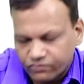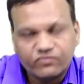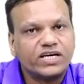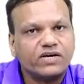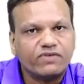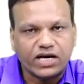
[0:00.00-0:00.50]

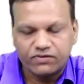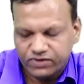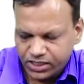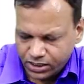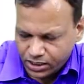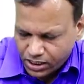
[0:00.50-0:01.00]
We give
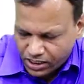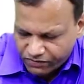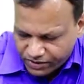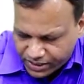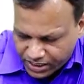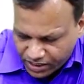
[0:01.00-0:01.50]
IV.
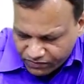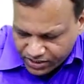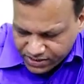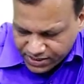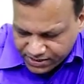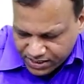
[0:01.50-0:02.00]
If
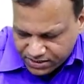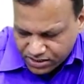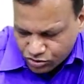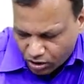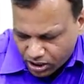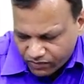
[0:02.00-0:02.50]
intravenous access
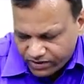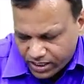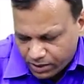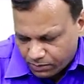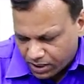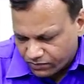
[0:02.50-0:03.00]
is not
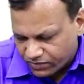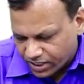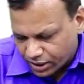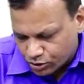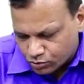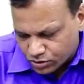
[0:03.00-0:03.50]
available, we
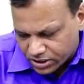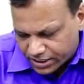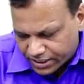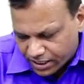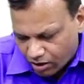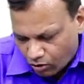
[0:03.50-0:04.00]
can use
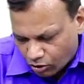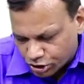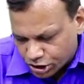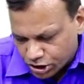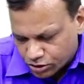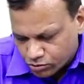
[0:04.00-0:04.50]

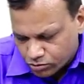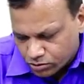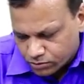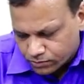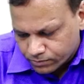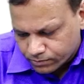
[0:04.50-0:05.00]
intraosseous route.